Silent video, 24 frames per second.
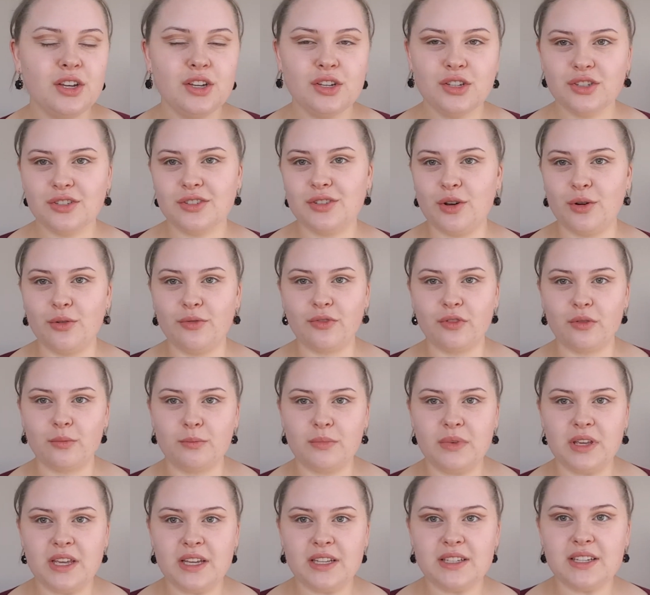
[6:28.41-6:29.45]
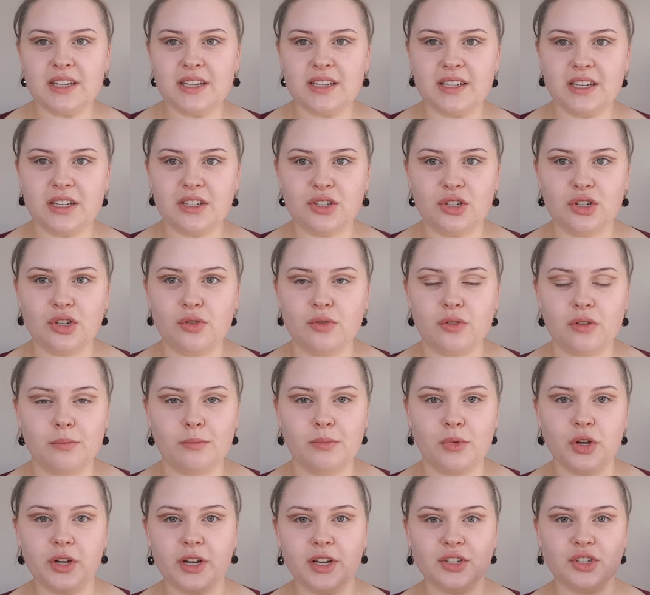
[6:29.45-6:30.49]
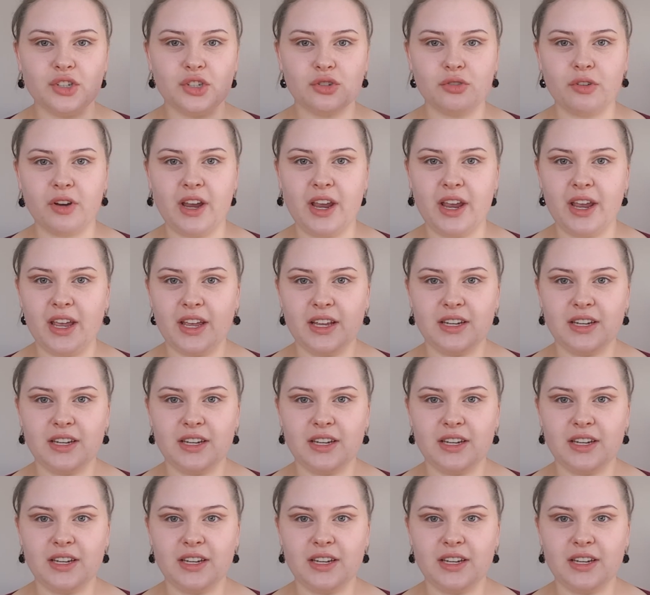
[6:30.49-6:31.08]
So for me, it's easiest to do them looking straight